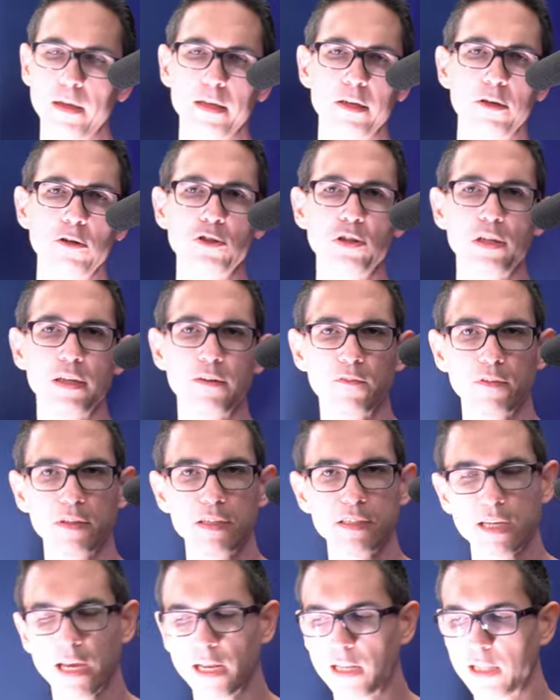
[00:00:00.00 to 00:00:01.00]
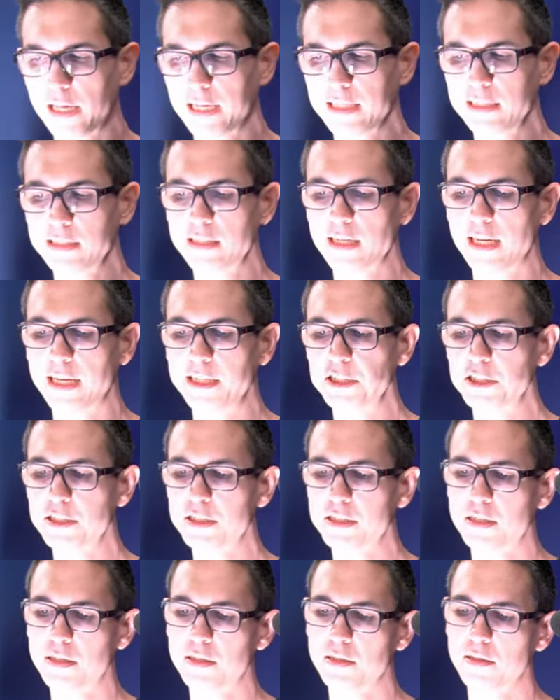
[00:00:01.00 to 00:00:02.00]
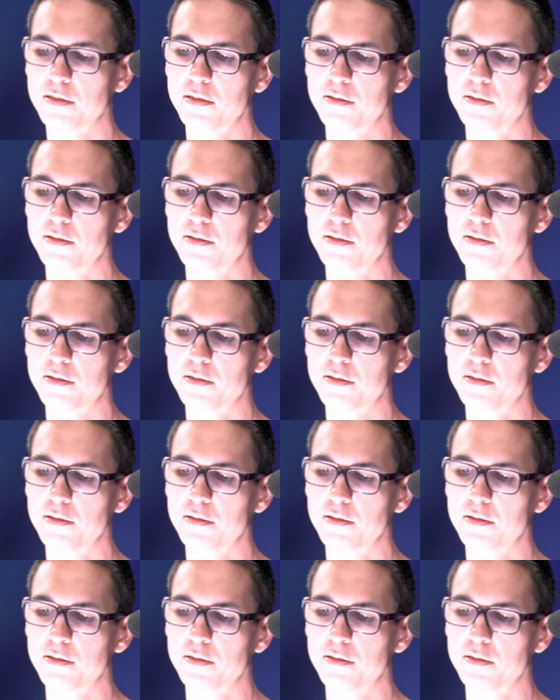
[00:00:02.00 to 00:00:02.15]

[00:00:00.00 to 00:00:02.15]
but usually for these kind of lights, I just